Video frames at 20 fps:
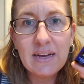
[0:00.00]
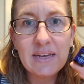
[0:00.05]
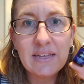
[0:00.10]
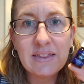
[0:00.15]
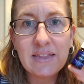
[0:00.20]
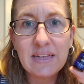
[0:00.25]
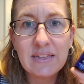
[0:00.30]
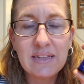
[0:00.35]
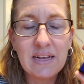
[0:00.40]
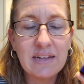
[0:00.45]
I
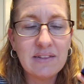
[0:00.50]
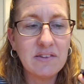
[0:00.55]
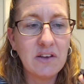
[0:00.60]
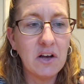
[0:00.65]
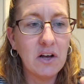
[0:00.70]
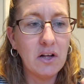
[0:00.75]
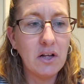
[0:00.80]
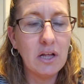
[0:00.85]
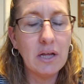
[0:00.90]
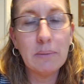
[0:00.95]
think that's
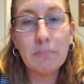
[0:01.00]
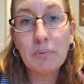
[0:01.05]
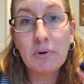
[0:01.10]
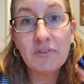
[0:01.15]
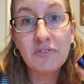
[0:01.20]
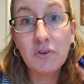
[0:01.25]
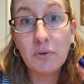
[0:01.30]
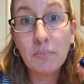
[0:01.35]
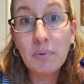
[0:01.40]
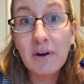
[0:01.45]
all a
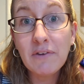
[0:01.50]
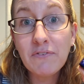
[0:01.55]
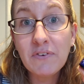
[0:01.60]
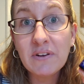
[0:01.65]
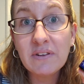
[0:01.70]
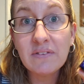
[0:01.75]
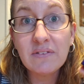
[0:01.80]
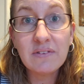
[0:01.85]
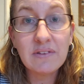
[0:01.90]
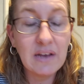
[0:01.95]
personal
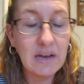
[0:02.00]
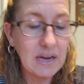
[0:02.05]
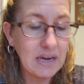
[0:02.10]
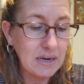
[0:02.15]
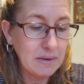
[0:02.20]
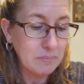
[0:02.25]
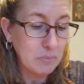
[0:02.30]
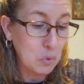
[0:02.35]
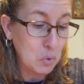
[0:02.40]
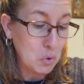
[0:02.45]
preference,
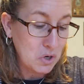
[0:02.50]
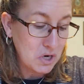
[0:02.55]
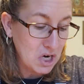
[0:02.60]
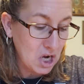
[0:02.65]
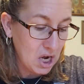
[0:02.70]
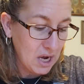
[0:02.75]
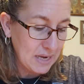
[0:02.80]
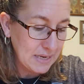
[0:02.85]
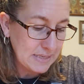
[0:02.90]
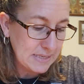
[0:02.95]
or
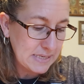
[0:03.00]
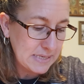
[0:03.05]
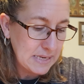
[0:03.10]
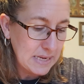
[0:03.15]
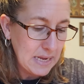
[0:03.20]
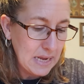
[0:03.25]
not.